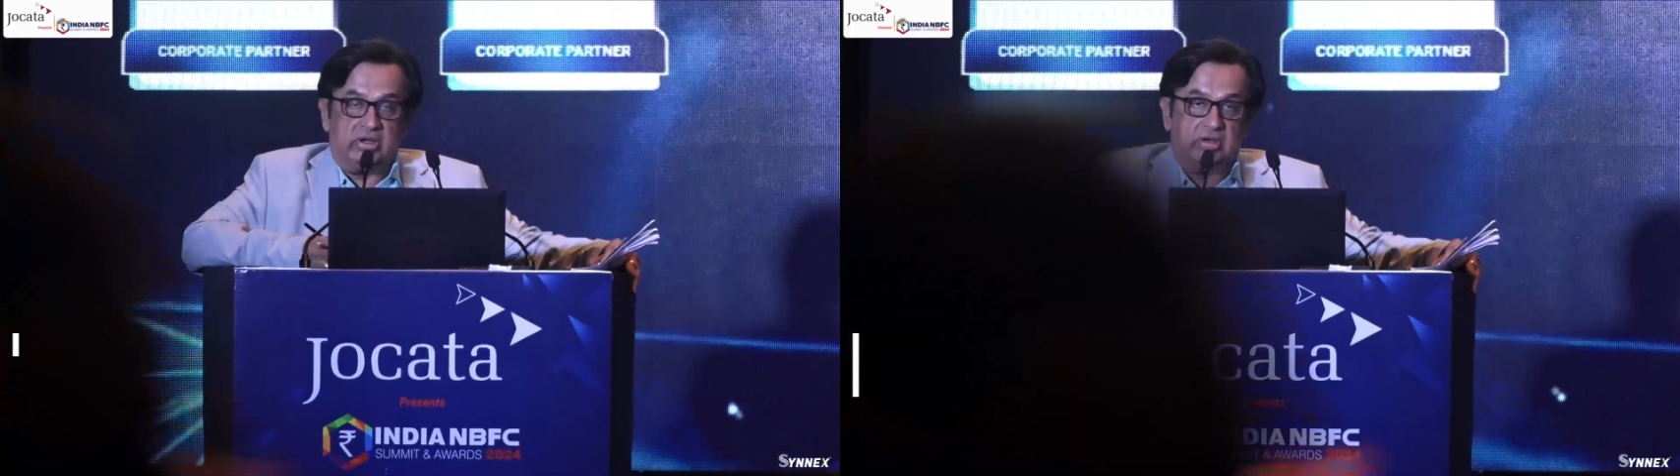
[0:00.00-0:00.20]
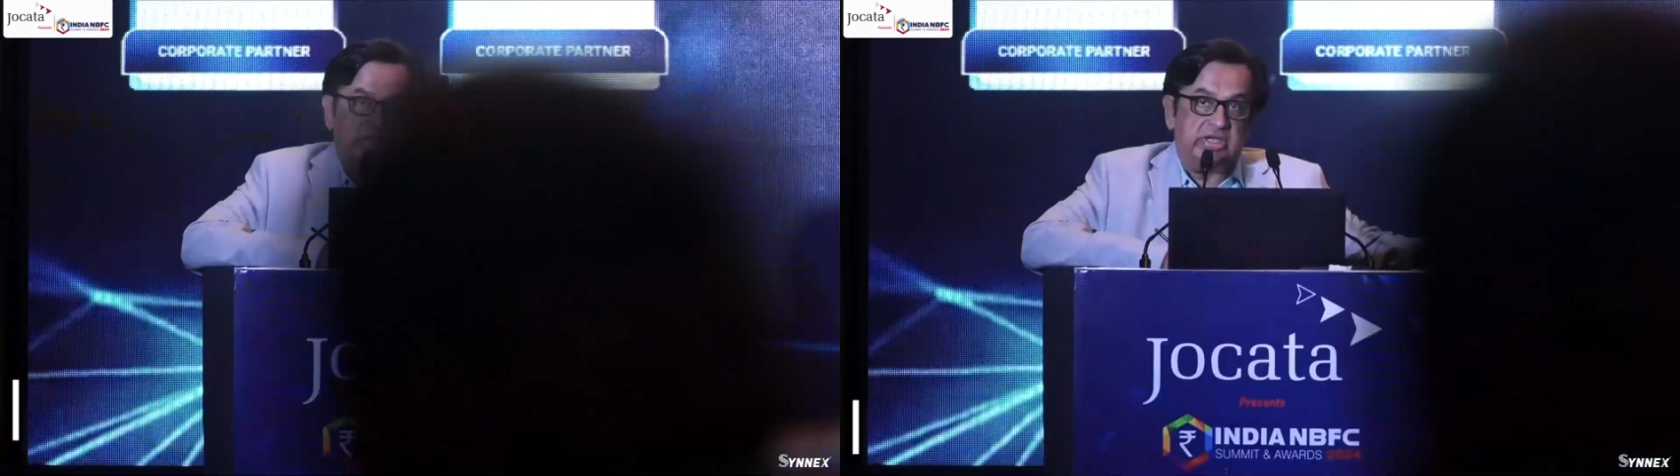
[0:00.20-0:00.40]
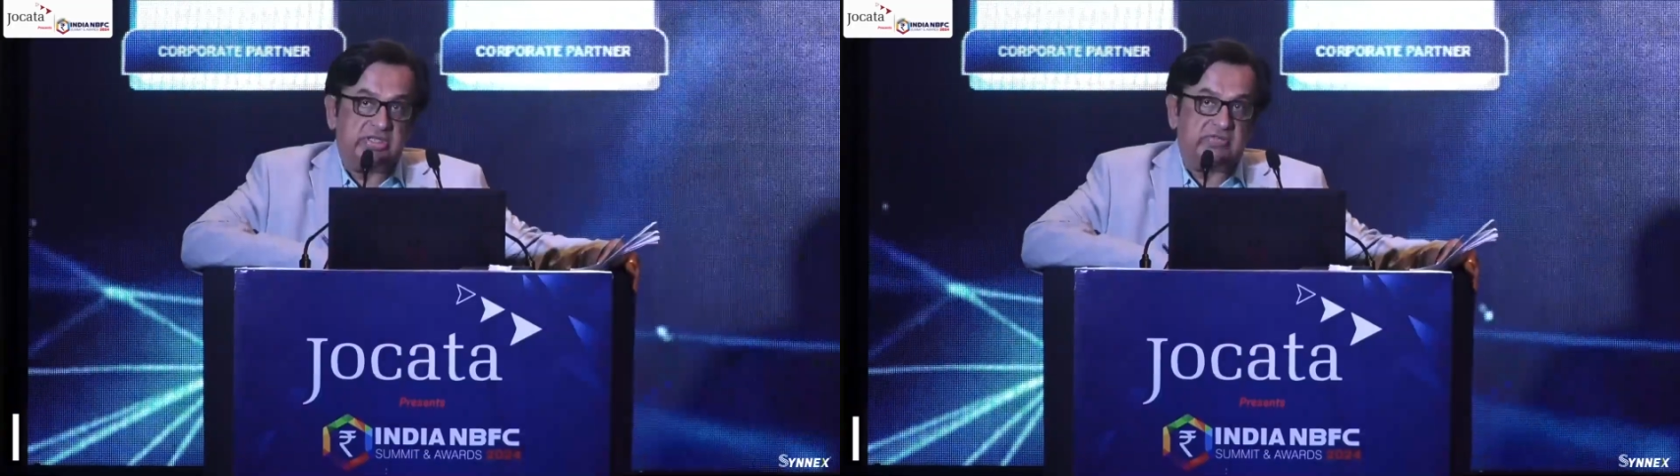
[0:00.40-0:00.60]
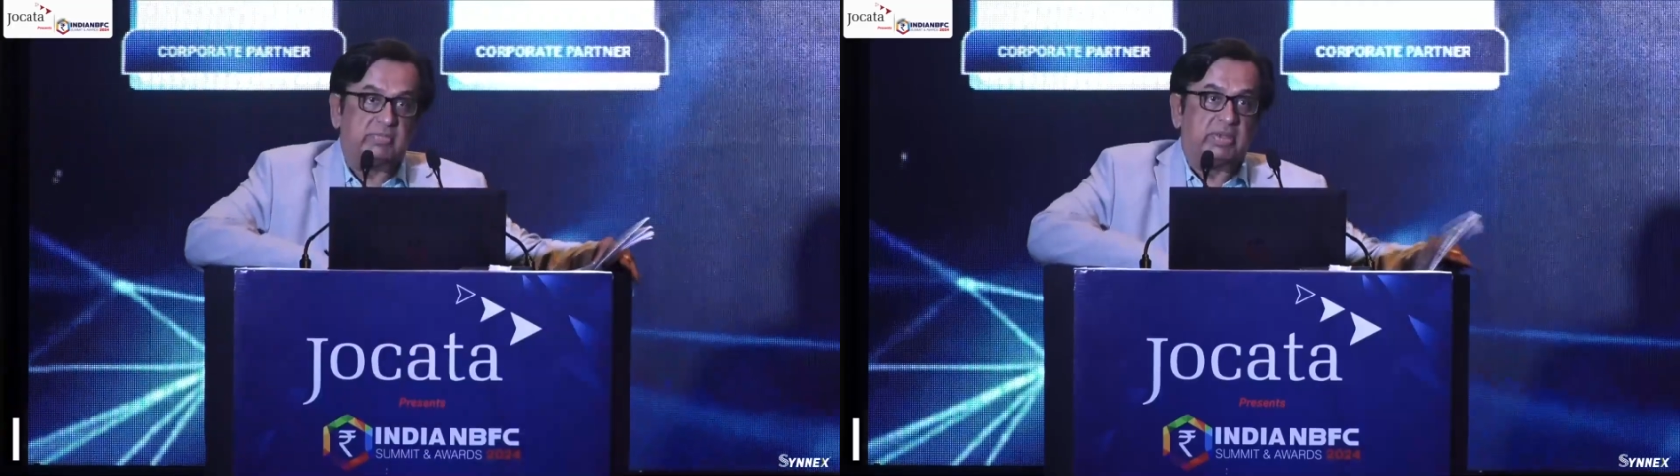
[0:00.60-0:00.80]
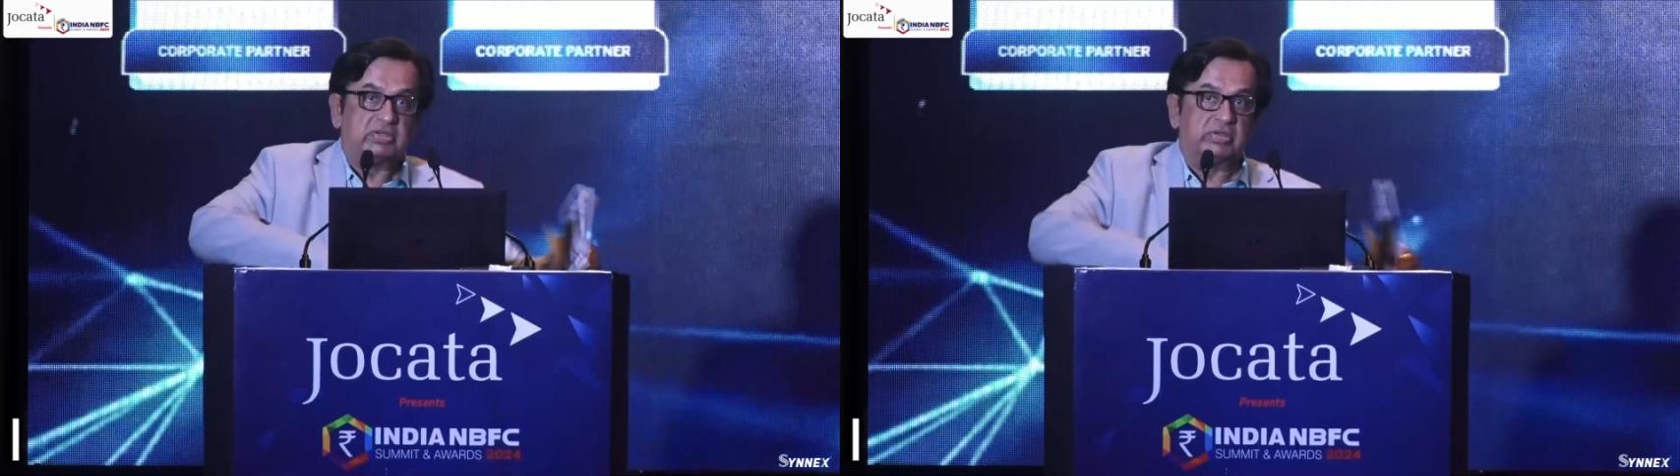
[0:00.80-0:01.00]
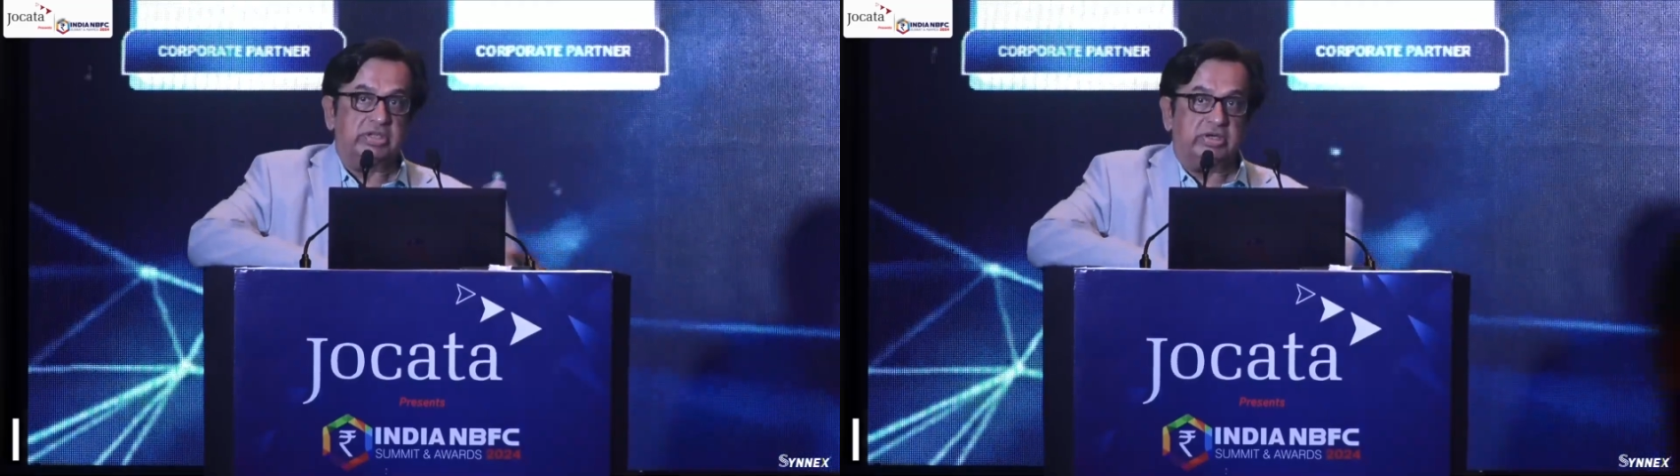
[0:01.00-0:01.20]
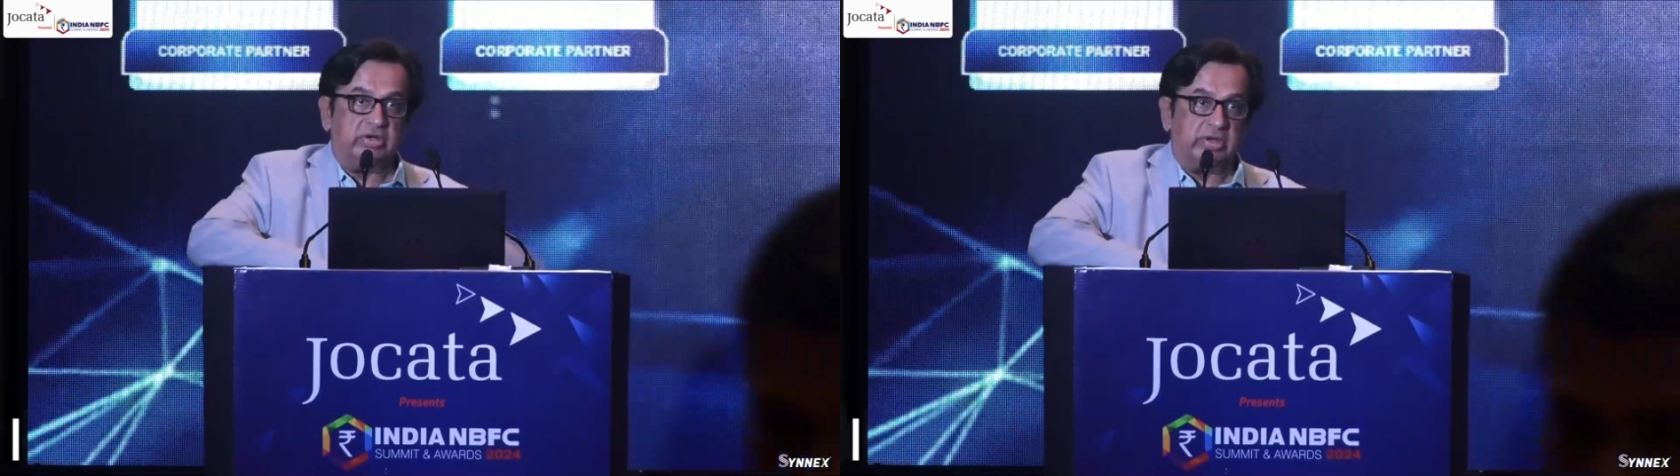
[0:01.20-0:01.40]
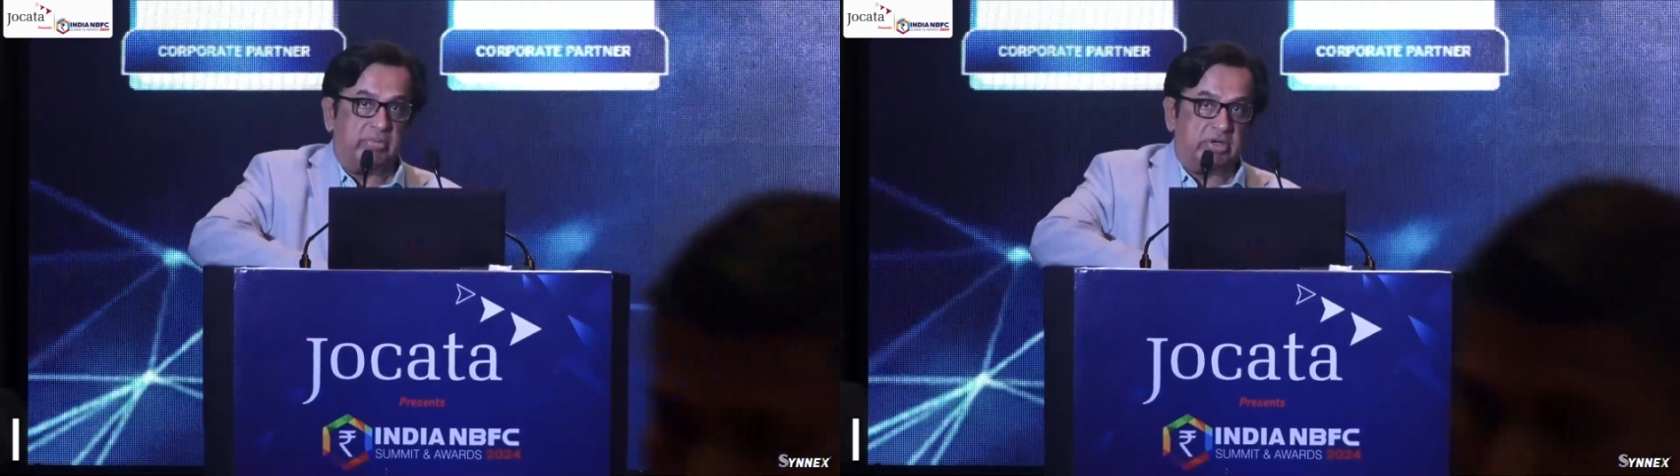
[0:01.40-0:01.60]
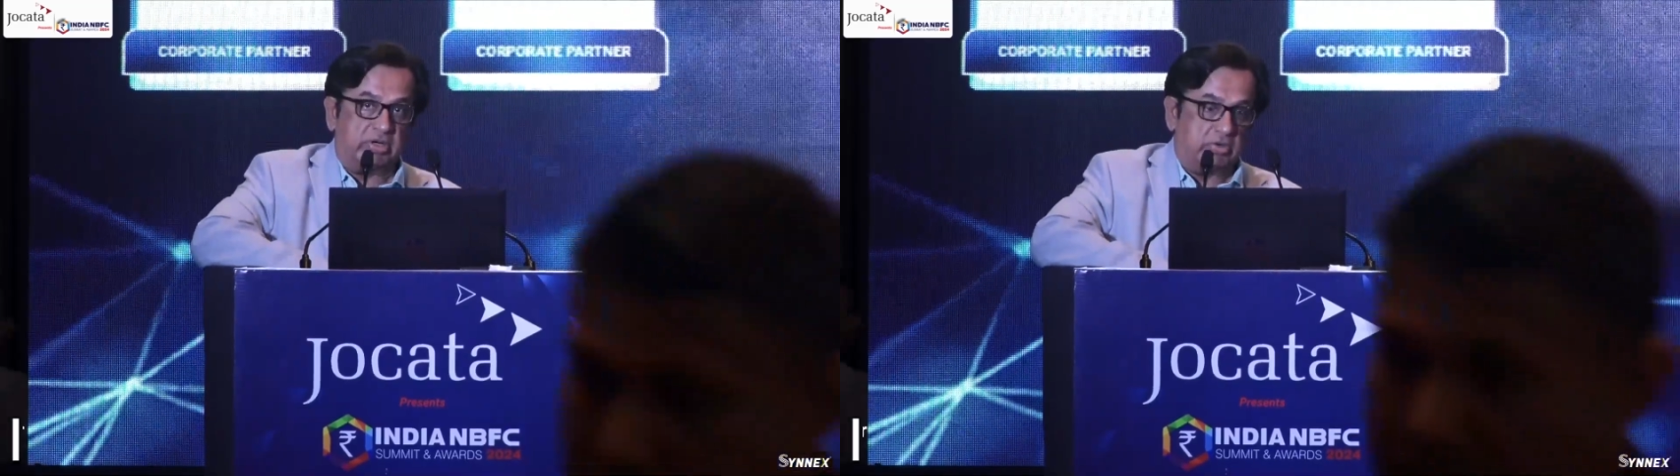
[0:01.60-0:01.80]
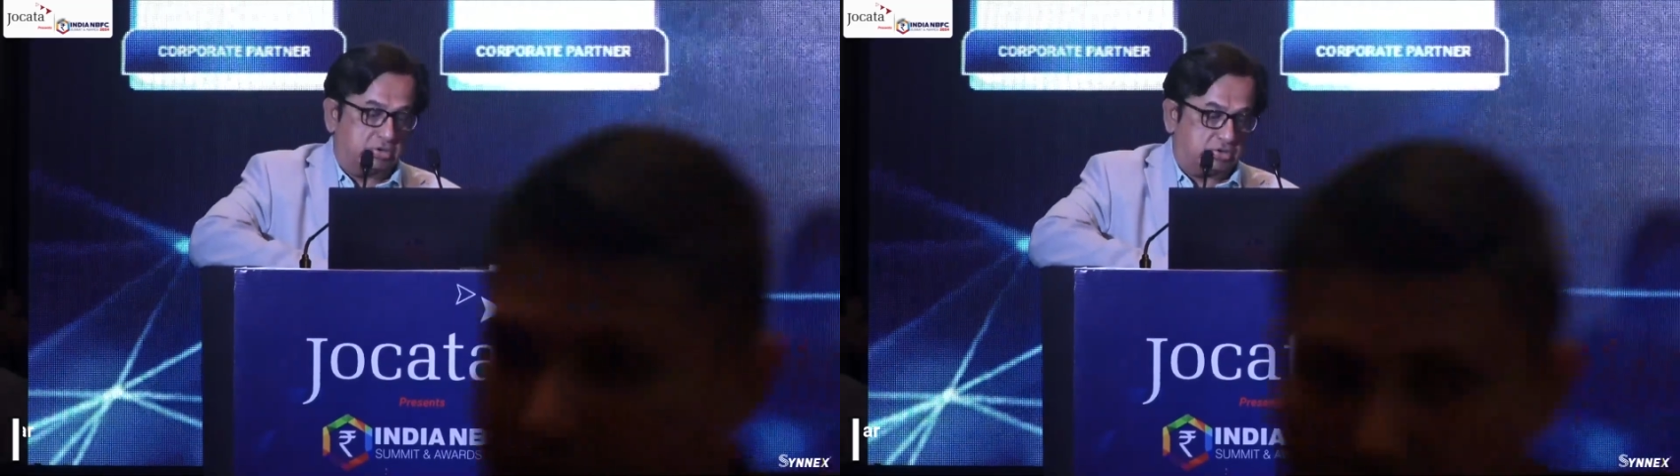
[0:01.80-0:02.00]
organizers will pass on the important
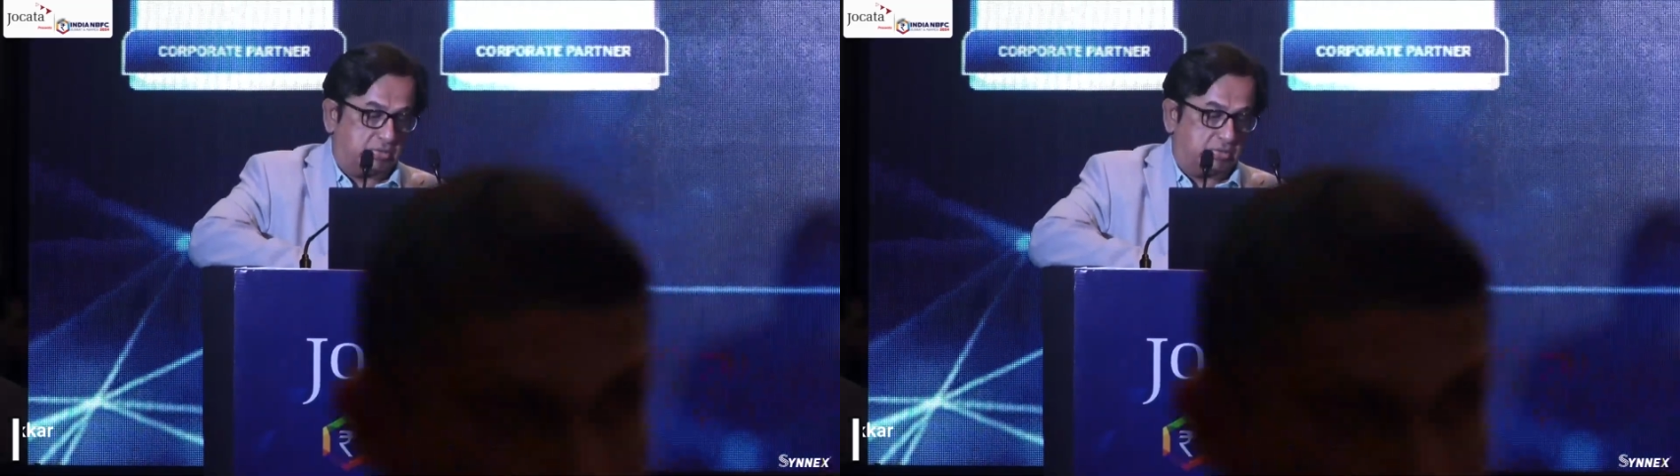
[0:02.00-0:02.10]
notes to